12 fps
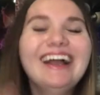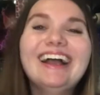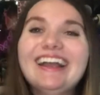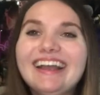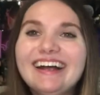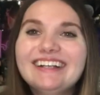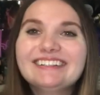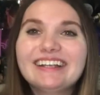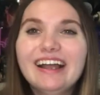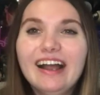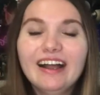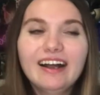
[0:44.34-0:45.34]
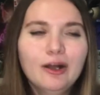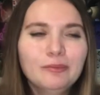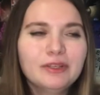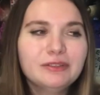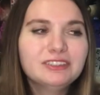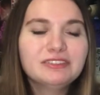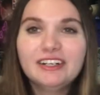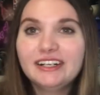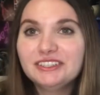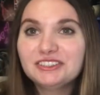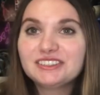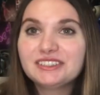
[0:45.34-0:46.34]
And it was a very
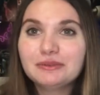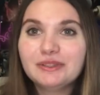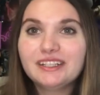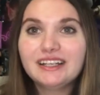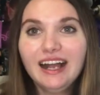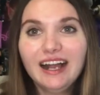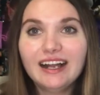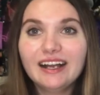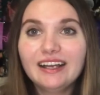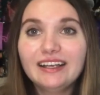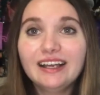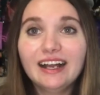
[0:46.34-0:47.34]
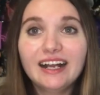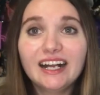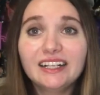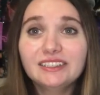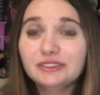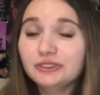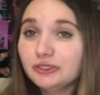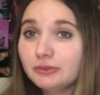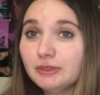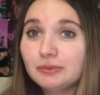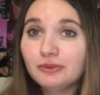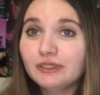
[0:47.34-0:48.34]
interesting week. I had no
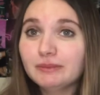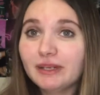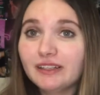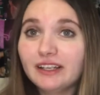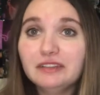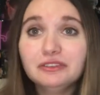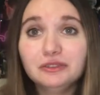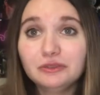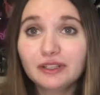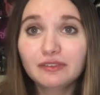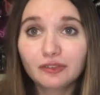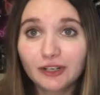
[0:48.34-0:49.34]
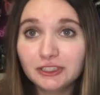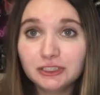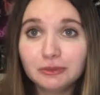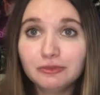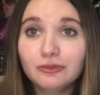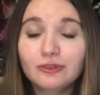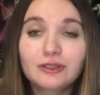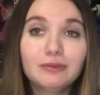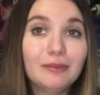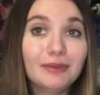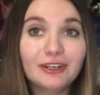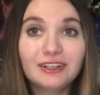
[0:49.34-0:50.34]
people in my life who had rushed before.
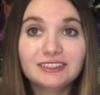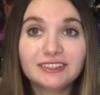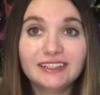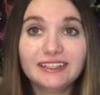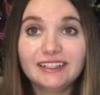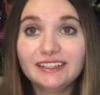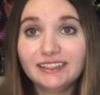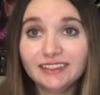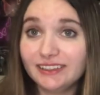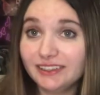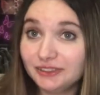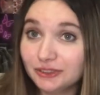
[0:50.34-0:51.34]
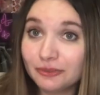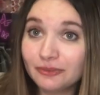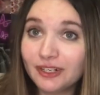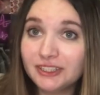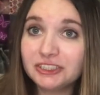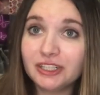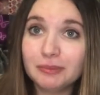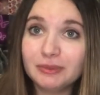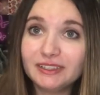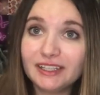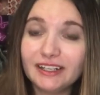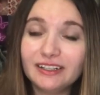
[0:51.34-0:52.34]
My parents are Canadian and they don't rush up
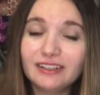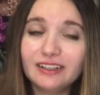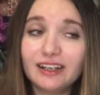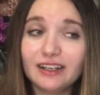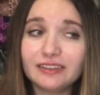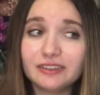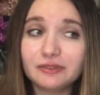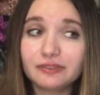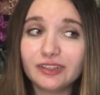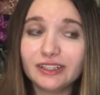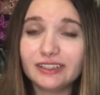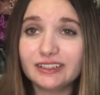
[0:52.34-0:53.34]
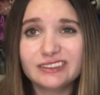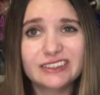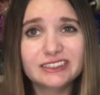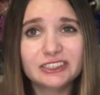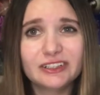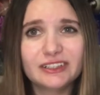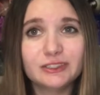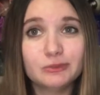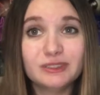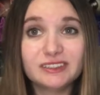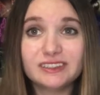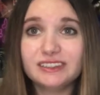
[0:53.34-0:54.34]
in Canada, I don't think, unless you're at
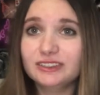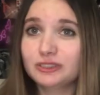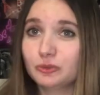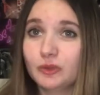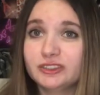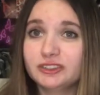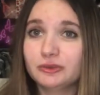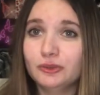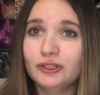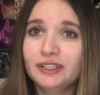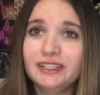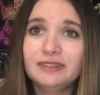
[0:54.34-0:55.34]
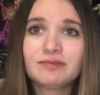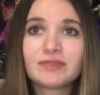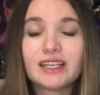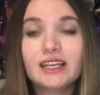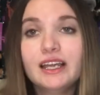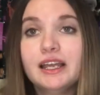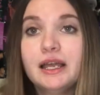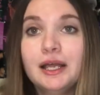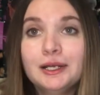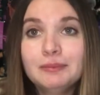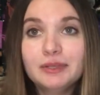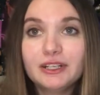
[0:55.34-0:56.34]
UBC, there's one sorority.
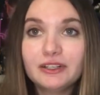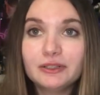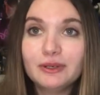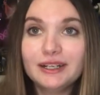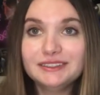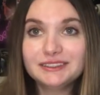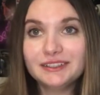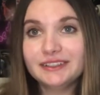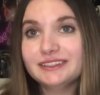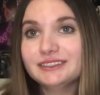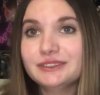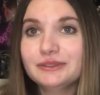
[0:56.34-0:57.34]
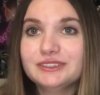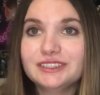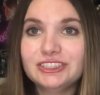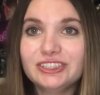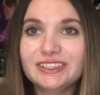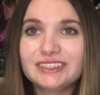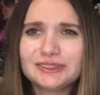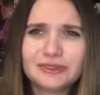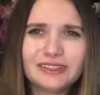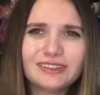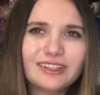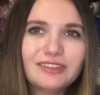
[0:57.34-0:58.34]
But otherwise, there is no such thing as
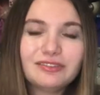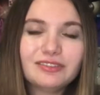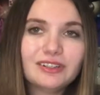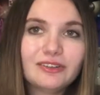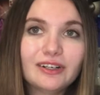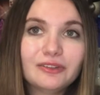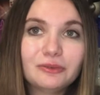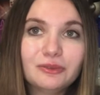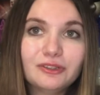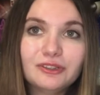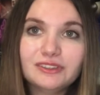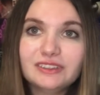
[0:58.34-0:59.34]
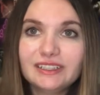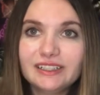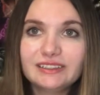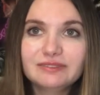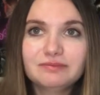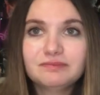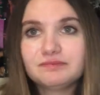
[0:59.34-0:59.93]
Greek life around the world and